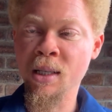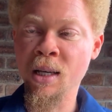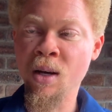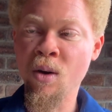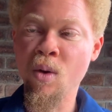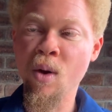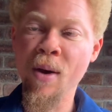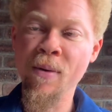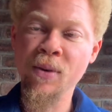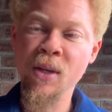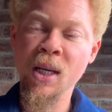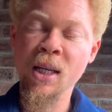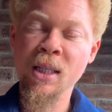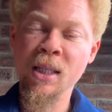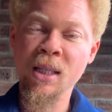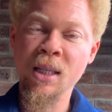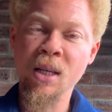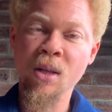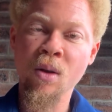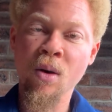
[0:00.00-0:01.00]
A coefficient
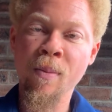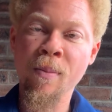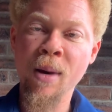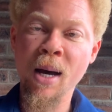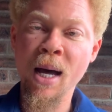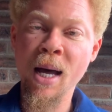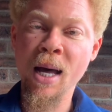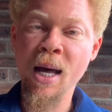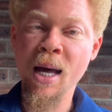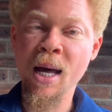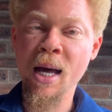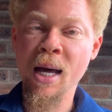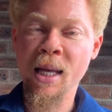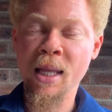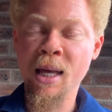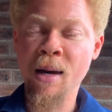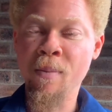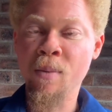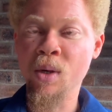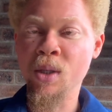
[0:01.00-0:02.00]
is a number
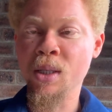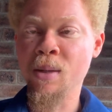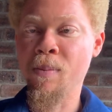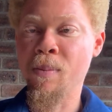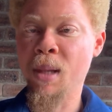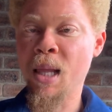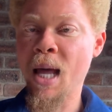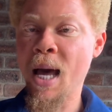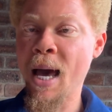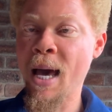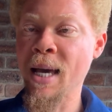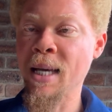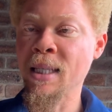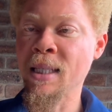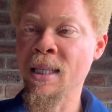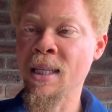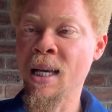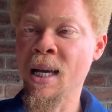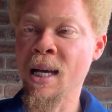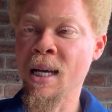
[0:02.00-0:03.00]
that
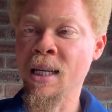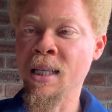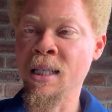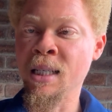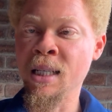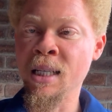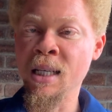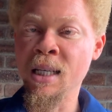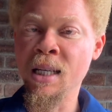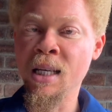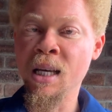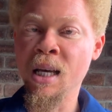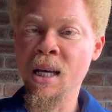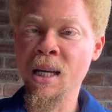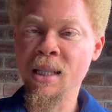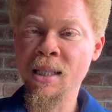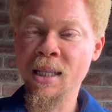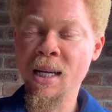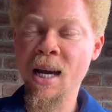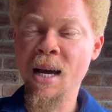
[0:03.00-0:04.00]
multiplies the
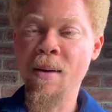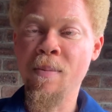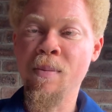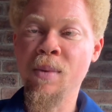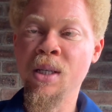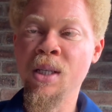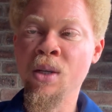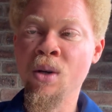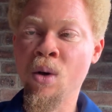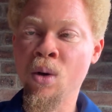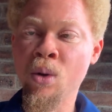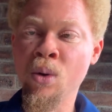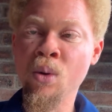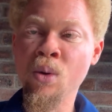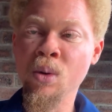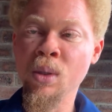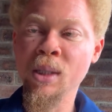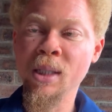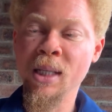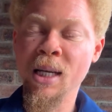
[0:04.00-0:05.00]
term, the
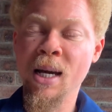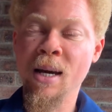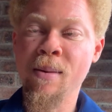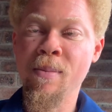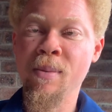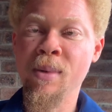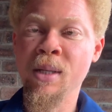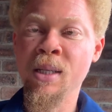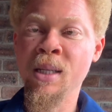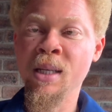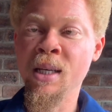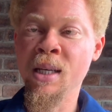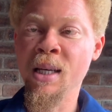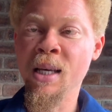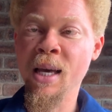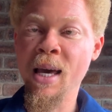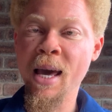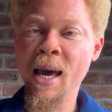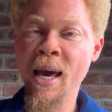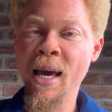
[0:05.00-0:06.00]
unknown term, the
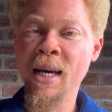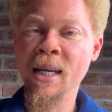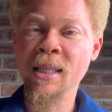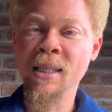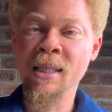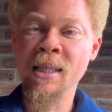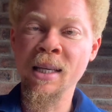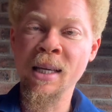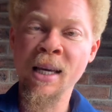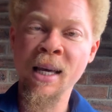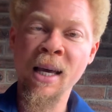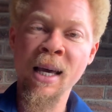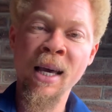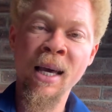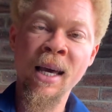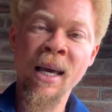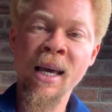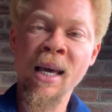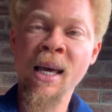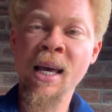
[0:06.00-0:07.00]
x, the
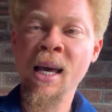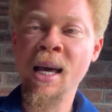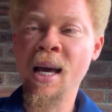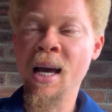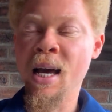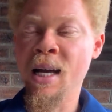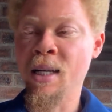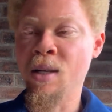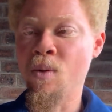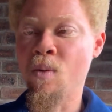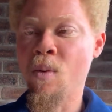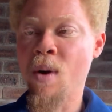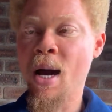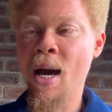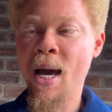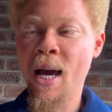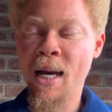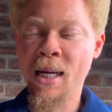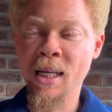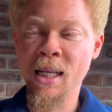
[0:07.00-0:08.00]
a, and the y,
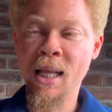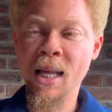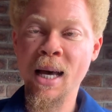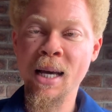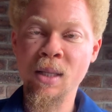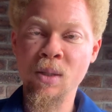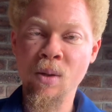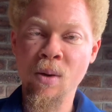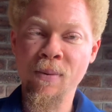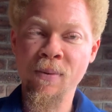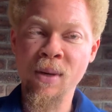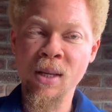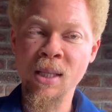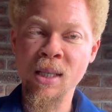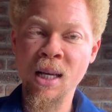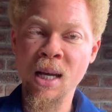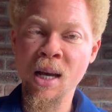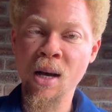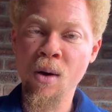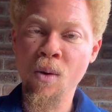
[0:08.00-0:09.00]
and the likes of it.
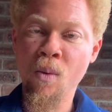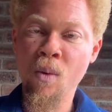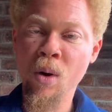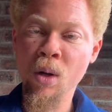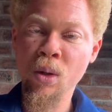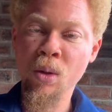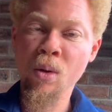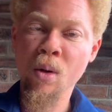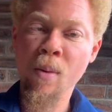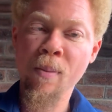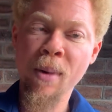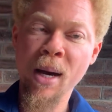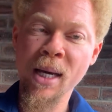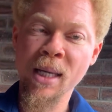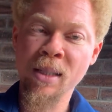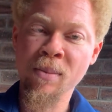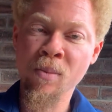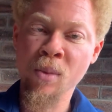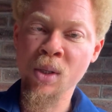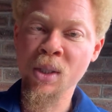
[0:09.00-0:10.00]
What number
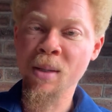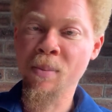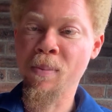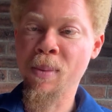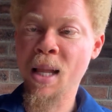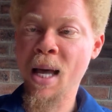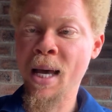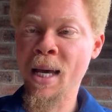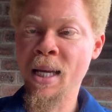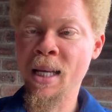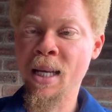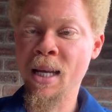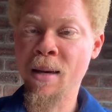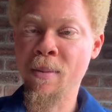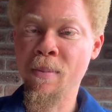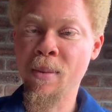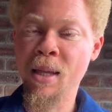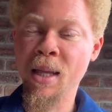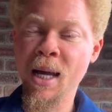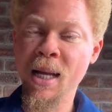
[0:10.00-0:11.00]
is multiplying them?
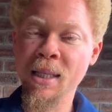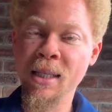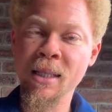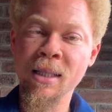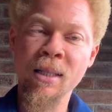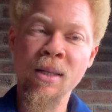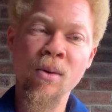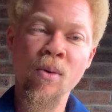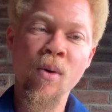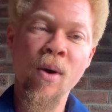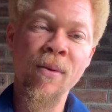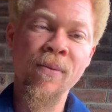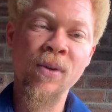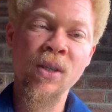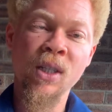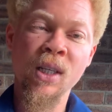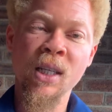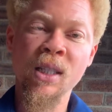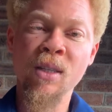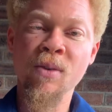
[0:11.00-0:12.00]
That is the
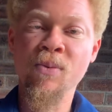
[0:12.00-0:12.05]
coefficient.